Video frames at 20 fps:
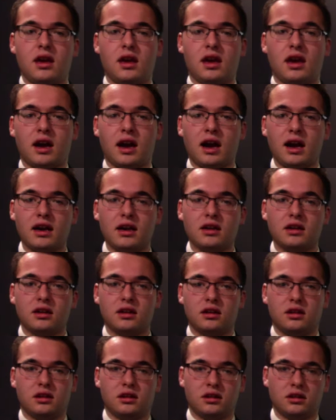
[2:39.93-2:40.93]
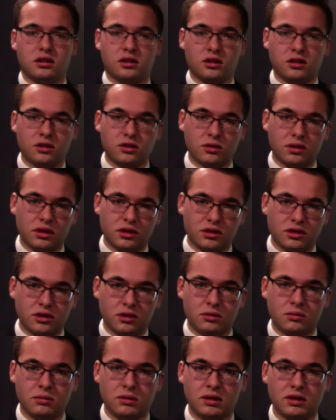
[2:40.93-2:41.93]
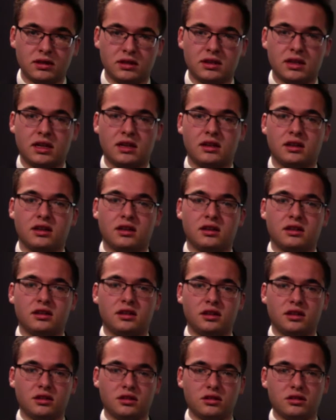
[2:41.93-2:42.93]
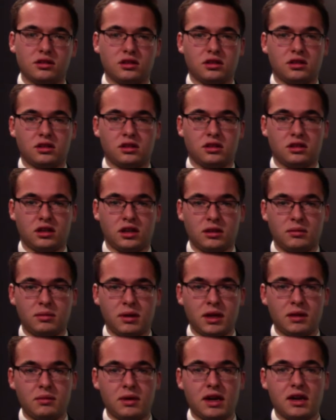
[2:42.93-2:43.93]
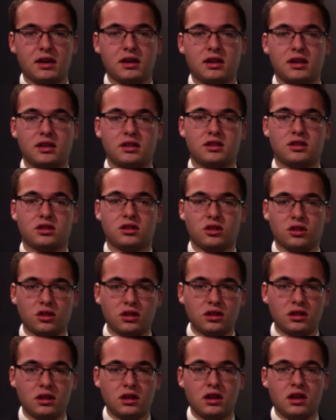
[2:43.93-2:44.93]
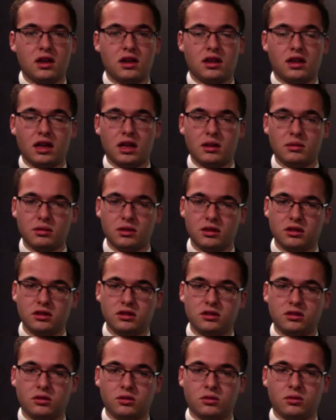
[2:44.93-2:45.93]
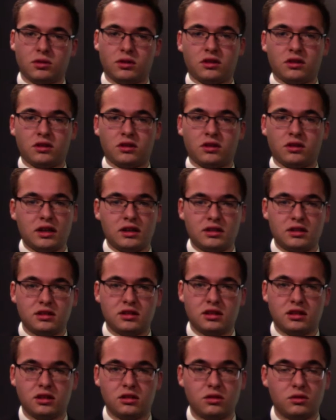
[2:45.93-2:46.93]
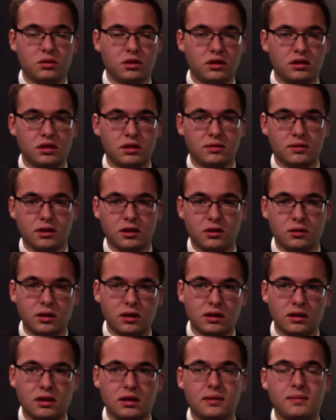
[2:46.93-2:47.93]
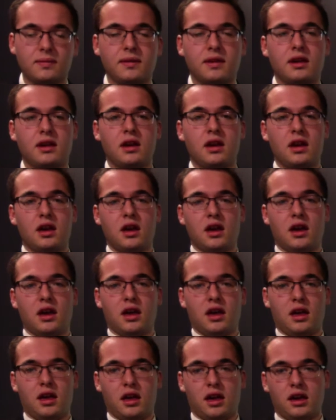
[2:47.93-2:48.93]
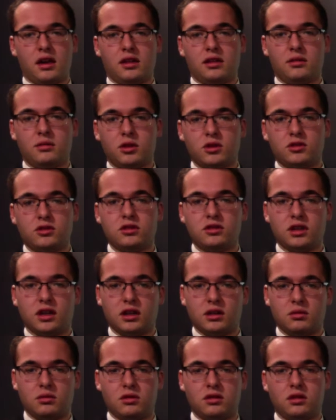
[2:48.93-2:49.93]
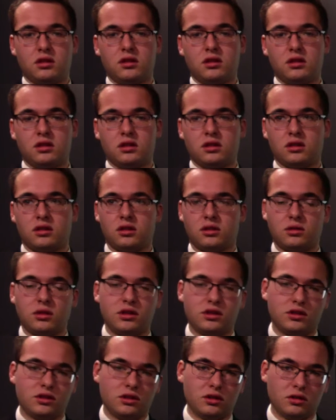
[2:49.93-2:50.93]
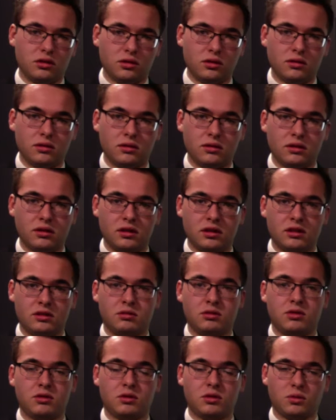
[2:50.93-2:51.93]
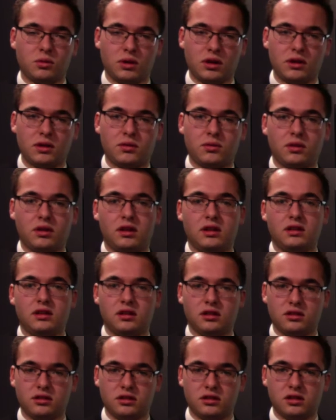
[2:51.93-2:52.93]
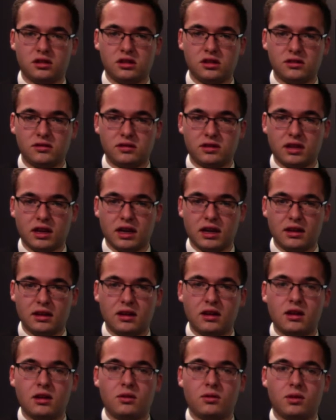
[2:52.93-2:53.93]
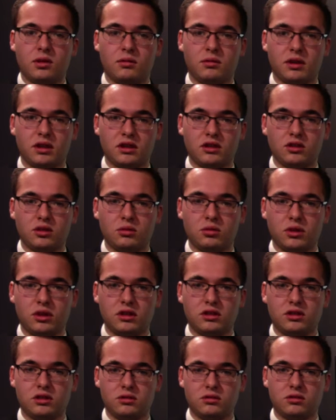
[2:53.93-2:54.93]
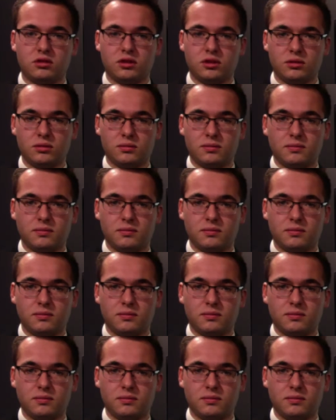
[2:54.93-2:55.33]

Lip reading: A high current ratio means that Dillard's can pay back its current liabilities with current assets alone relatively quickly. The most desirable current ratio is between 1 and 3, and Dillard's achieves that with being 2.22.